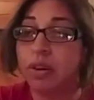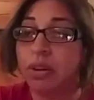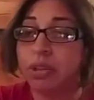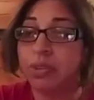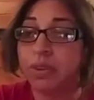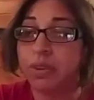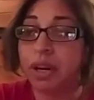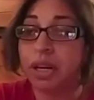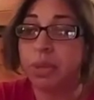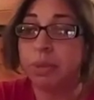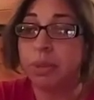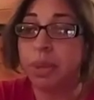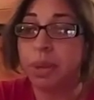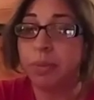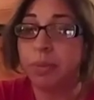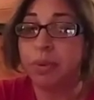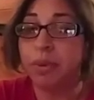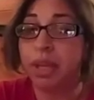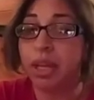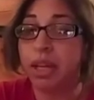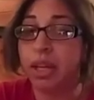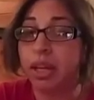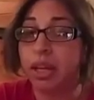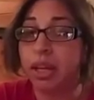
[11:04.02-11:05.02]
as far as people
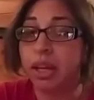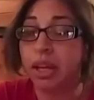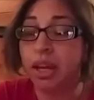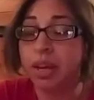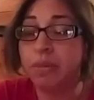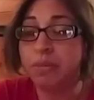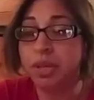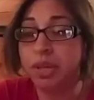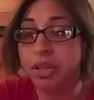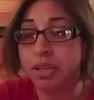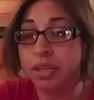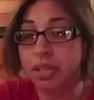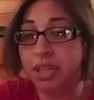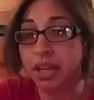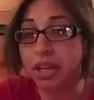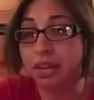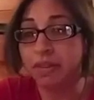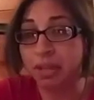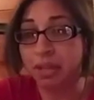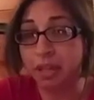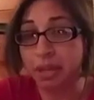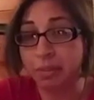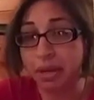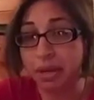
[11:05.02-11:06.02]
that can come to your
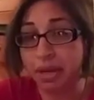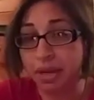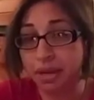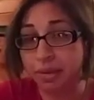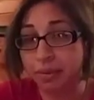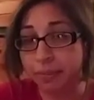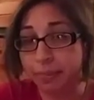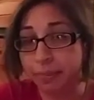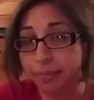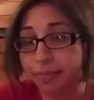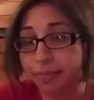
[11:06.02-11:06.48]
CFT meeting,